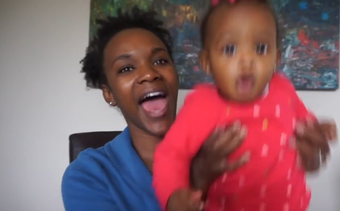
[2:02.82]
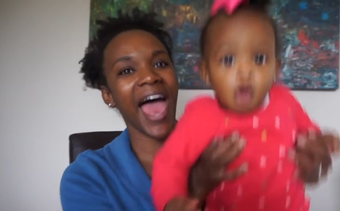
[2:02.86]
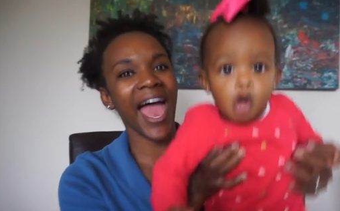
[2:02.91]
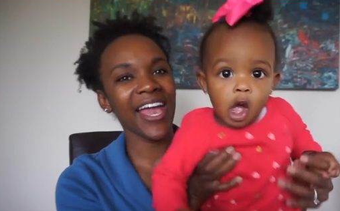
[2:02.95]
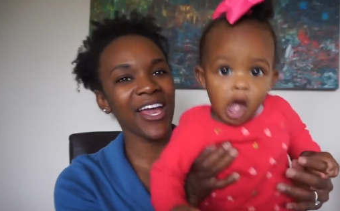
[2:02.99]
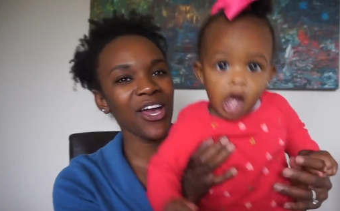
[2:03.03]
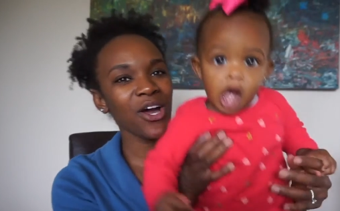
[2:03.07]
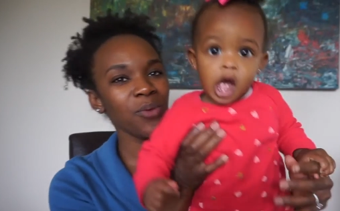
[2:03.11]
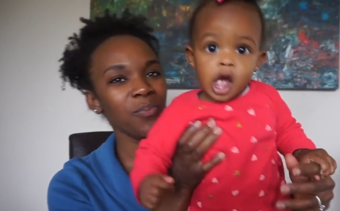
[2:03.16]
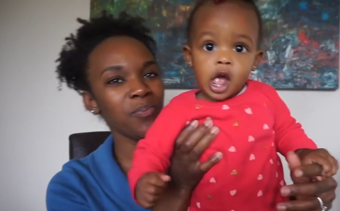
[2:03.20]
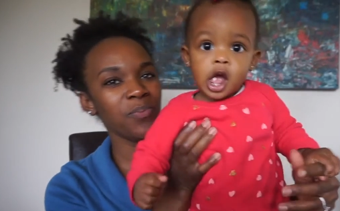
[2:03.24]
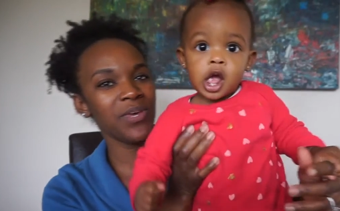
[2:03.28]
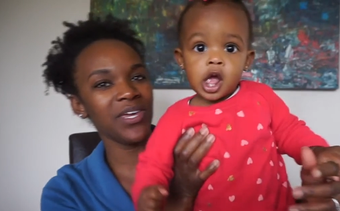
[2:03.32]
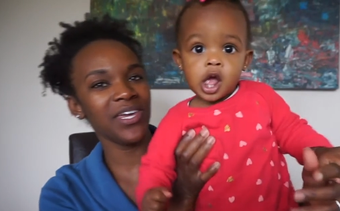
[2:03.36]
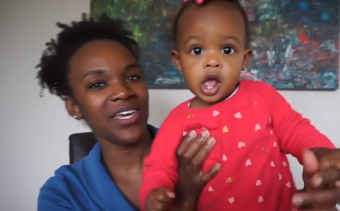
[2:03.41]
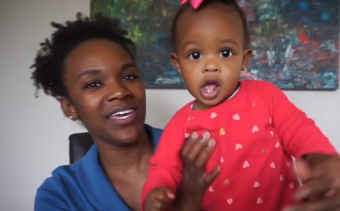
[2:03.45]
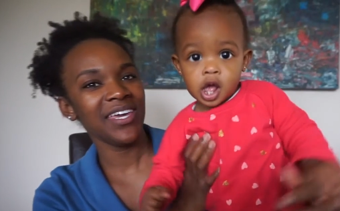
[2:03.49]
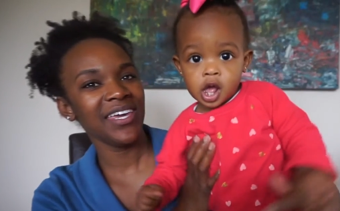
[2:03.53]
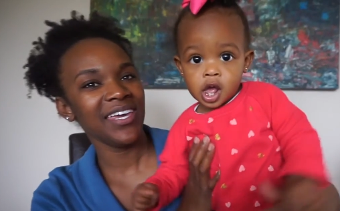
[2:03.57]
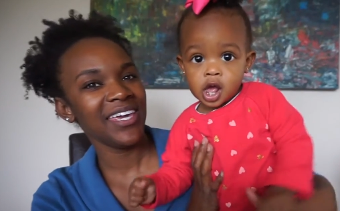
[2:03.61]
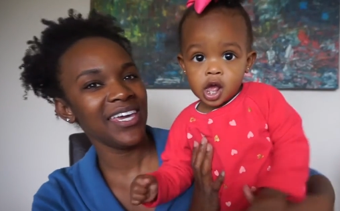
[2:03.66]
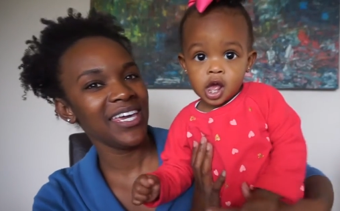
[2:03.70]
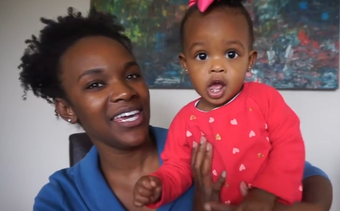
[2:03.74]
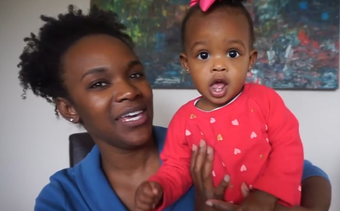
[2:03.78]
Speaker 1: I go
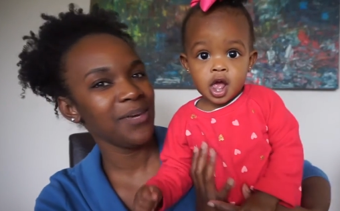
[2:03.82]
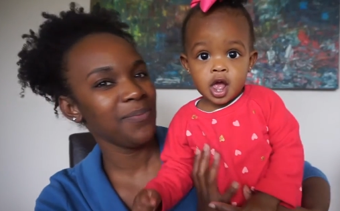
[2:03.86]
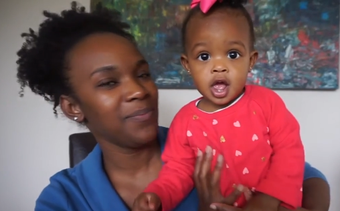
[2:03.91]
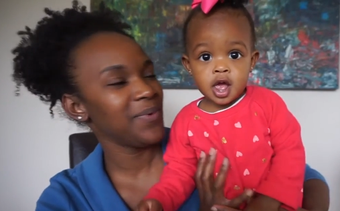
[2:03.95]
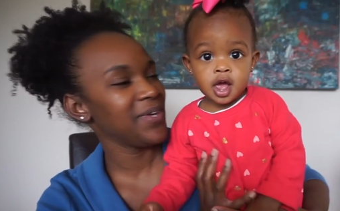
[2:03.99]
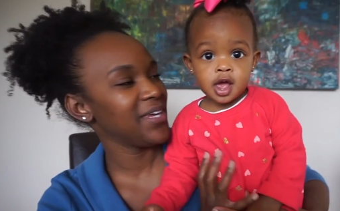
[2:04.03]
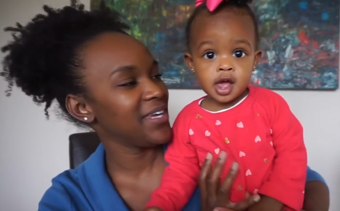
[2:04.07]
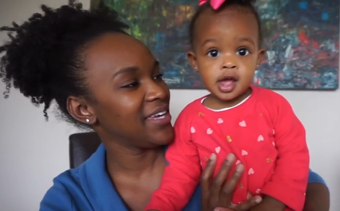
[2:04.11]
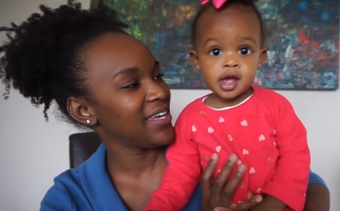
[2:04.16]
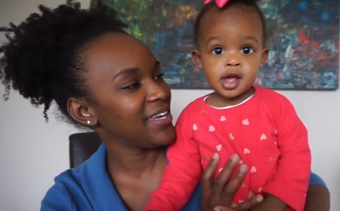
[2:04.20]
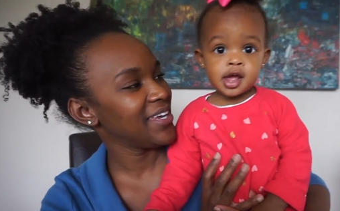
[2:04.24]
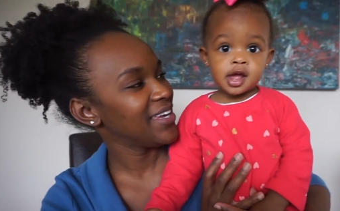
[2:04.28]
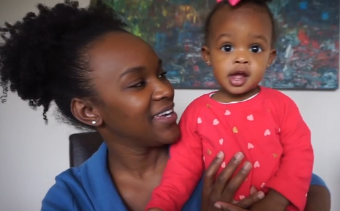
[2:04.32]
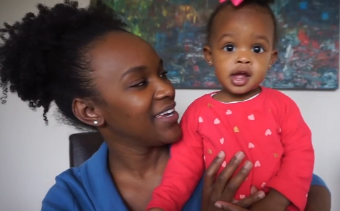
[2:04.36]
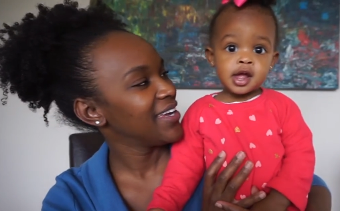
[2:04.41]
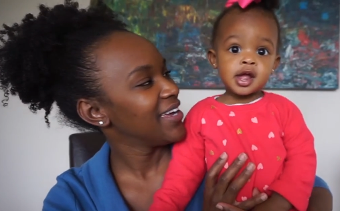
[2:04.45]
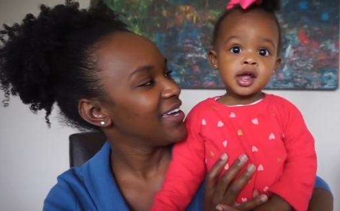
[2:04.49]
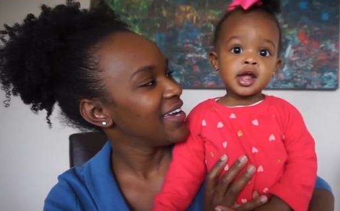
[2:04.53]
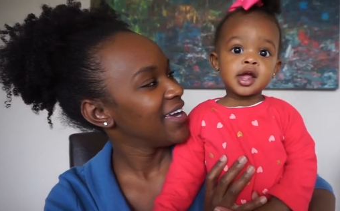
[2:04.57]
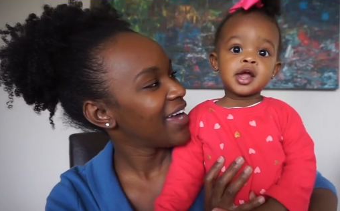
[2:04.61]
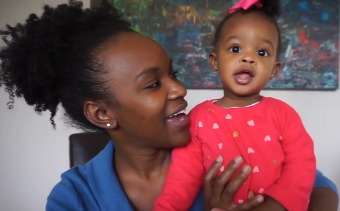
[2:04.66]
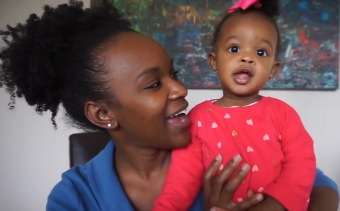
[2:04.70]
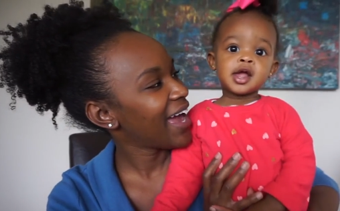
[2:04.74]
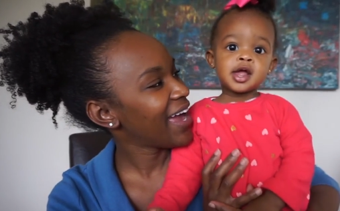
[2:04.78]
pee pee.
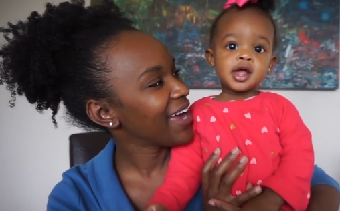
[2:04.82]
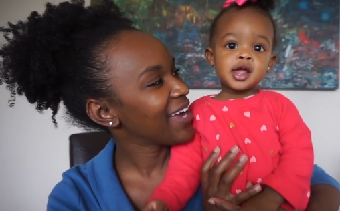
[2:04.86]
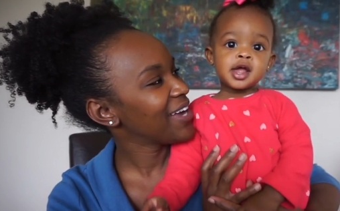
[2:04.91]
I